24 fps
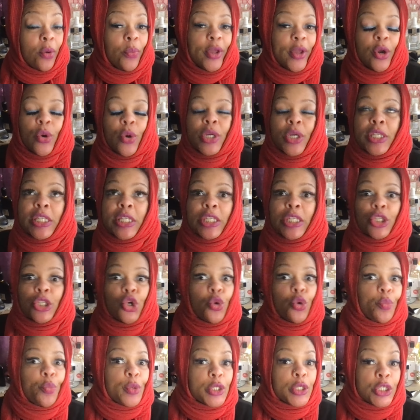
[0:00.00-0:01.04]
We are
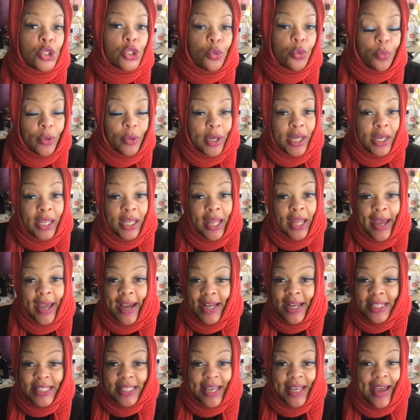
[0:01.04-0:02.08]
super, super
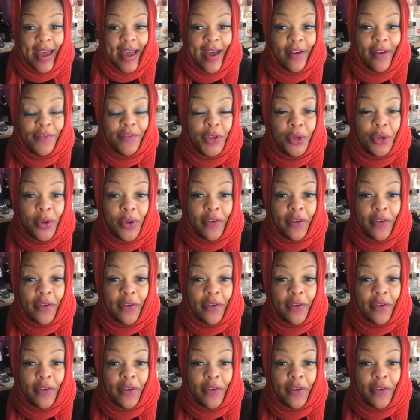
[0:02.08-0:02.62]
glad to have you.